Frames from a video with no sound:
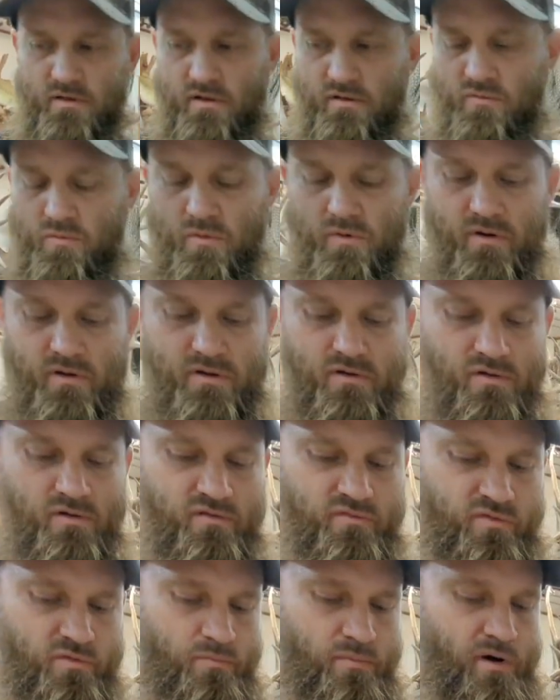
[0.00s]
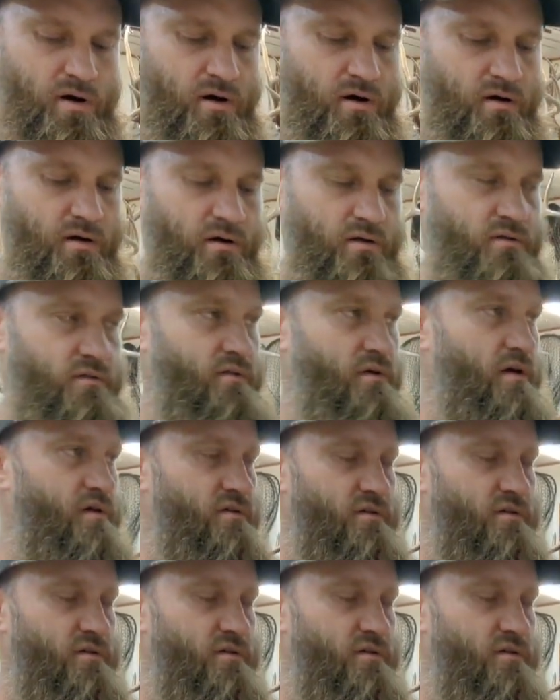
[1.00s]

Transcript: that's what I use for modeling. So I'll